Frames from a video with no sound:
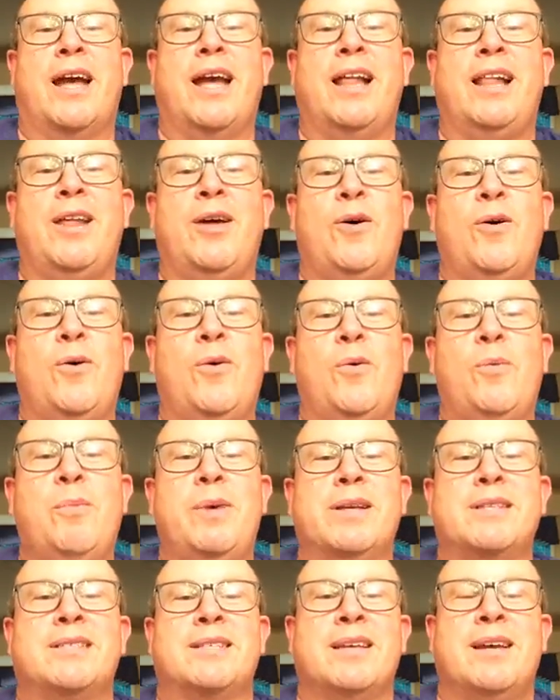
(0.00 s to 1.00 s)
Hello,
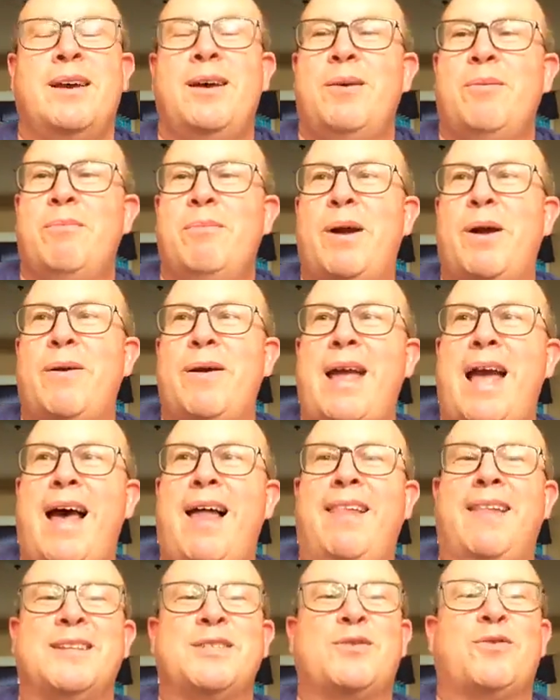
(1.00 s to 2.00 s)
Miss Mary
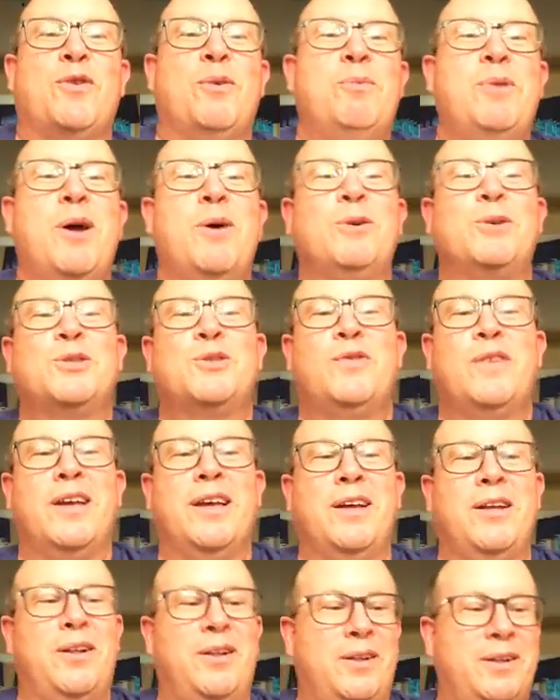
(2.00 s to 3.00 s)
Alice from
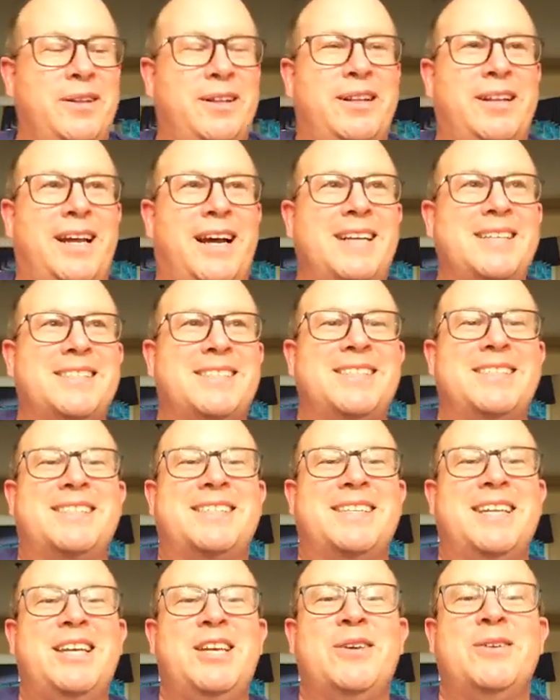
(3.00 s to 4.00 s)
Nokesville. Nice to
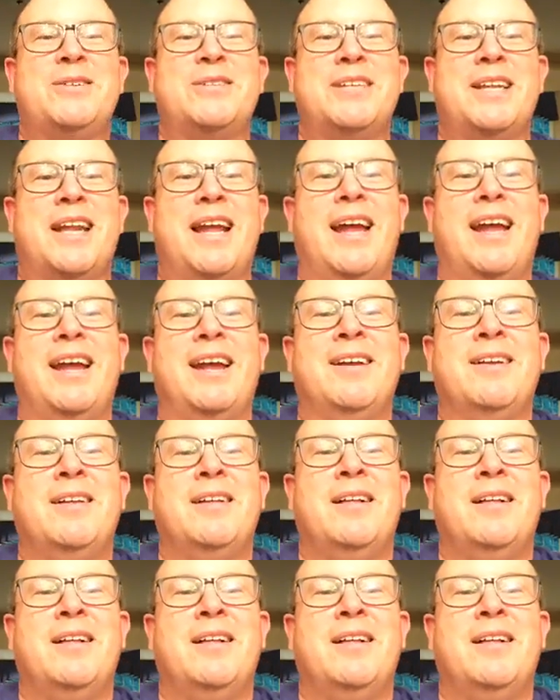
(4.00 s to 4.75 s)
see you today.